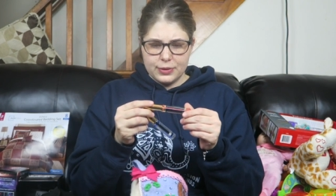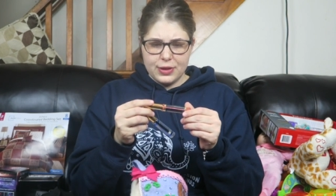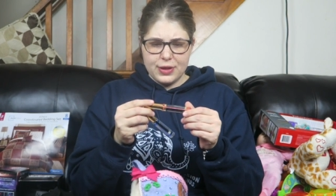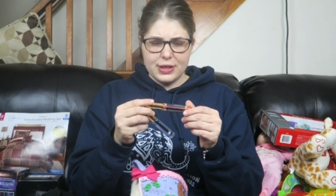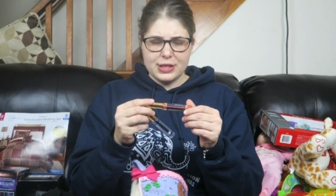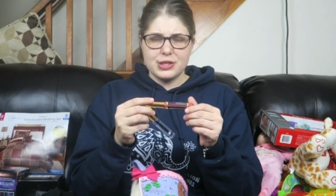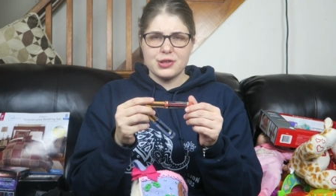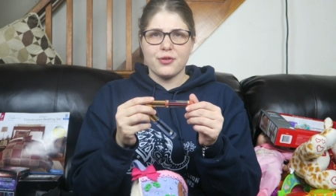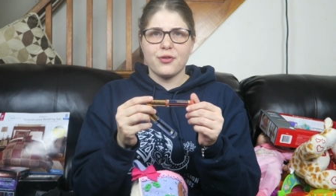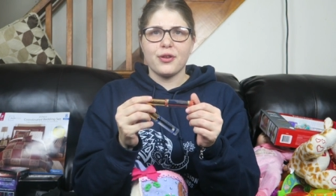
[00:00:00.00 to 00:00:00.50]

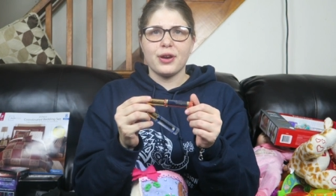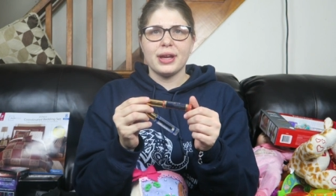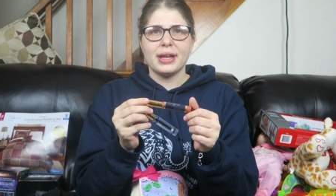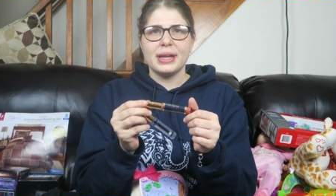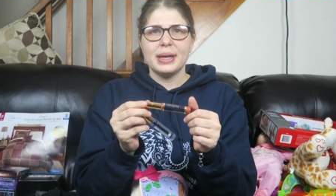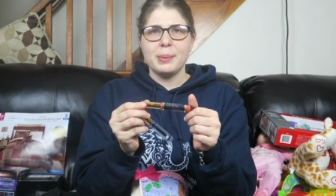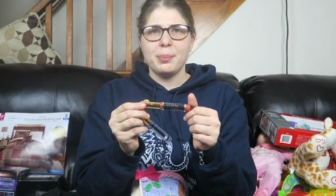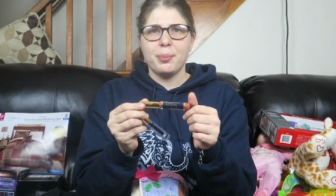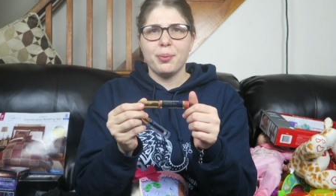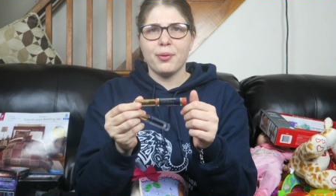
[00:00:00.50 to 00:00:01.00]
This
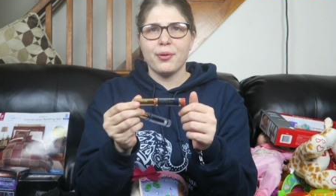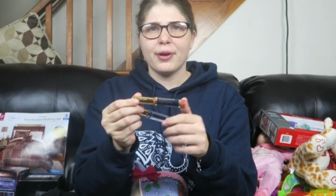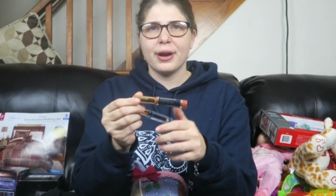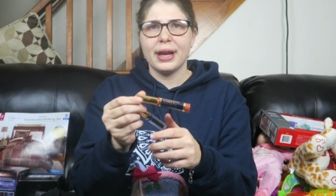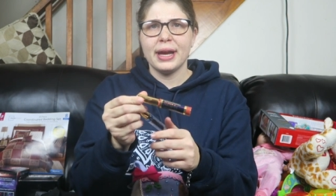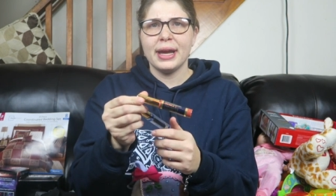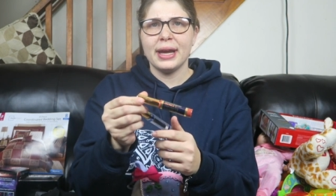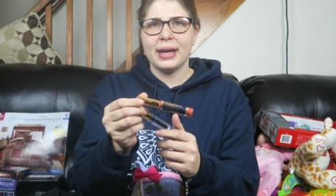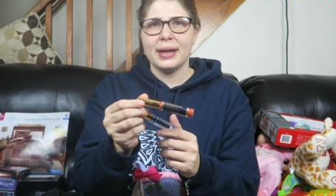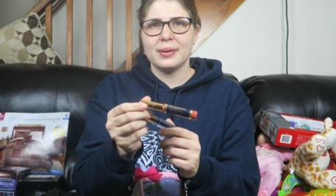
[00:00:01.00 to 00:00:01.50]
really
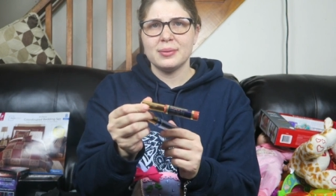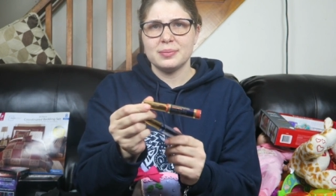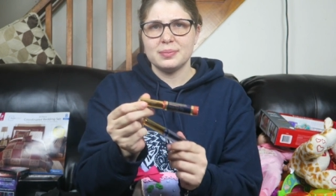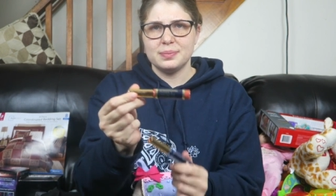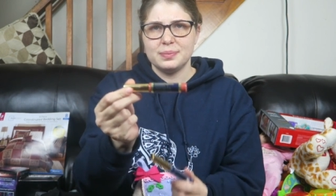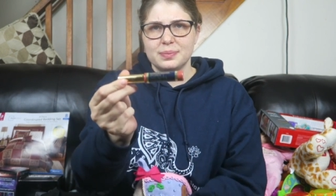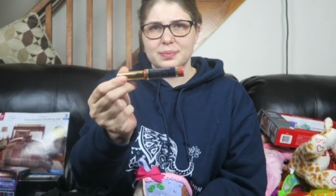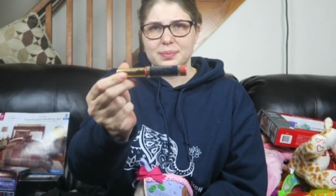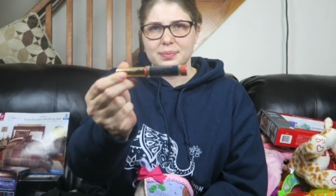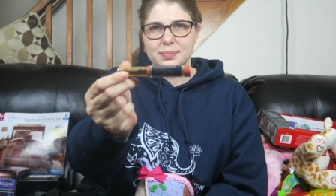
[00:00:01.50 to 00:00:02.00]
pretty
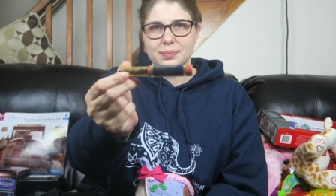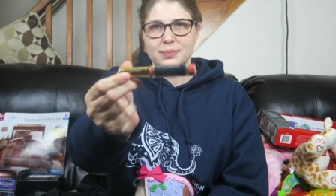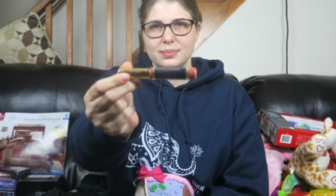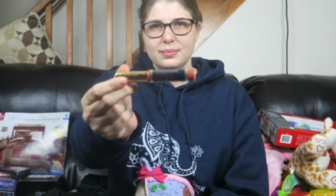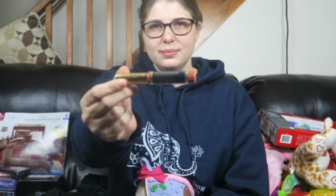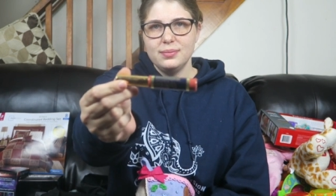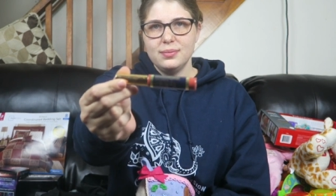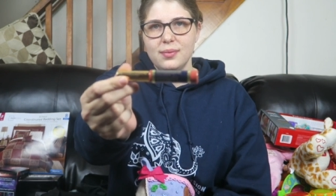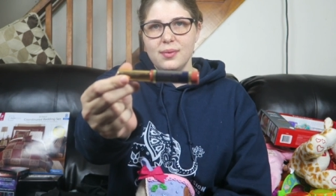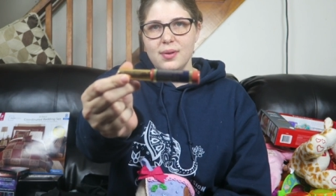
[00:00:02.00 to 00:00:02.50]

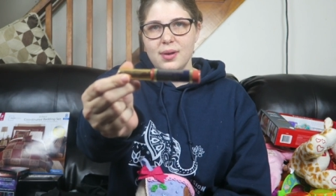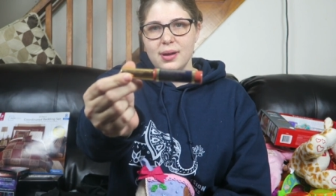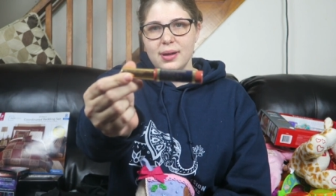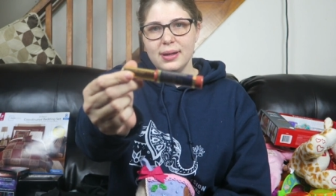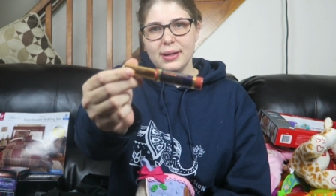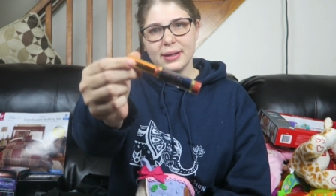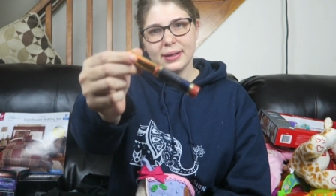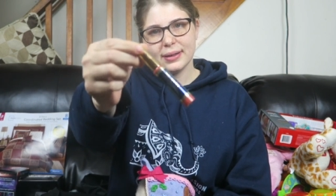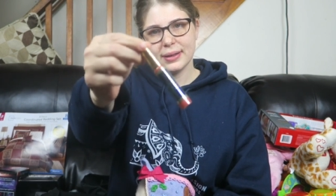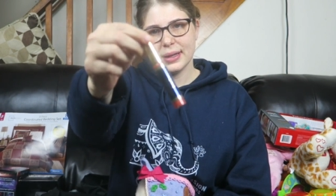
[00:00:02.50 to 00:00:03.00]

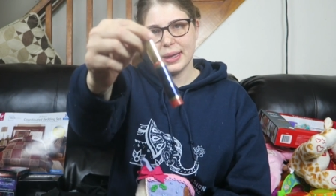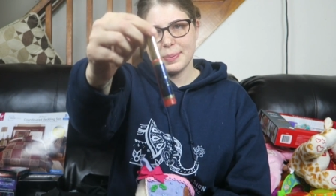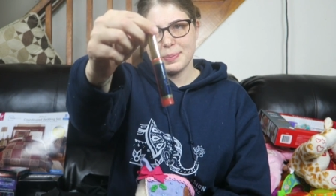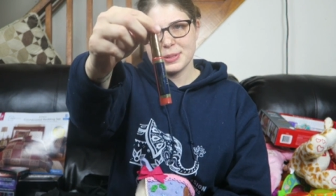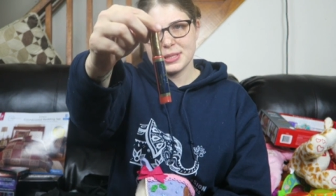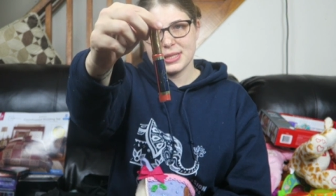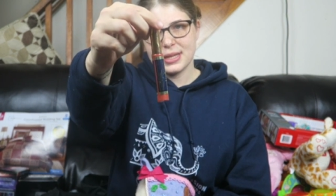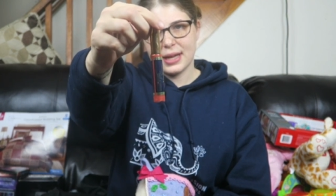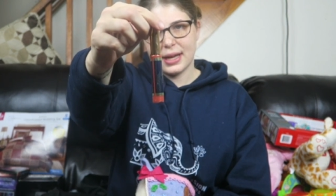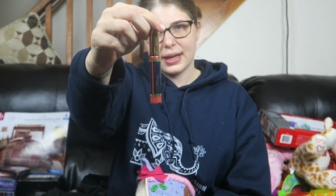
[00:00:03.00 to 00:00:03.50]

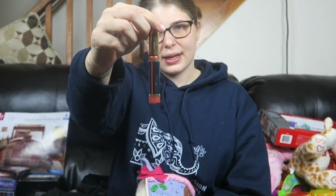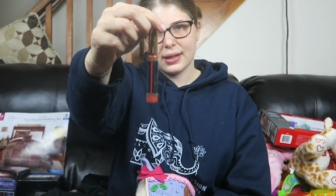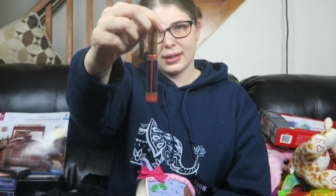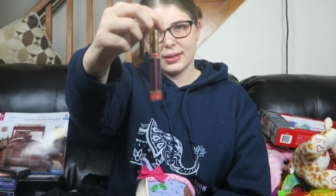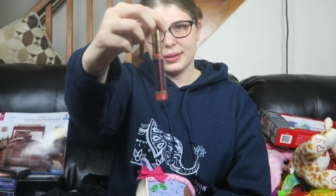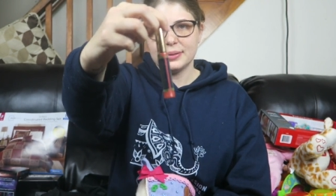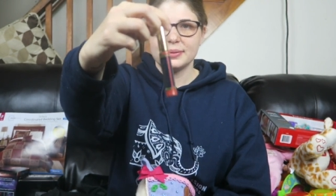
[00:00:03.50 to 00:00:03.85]
lipstick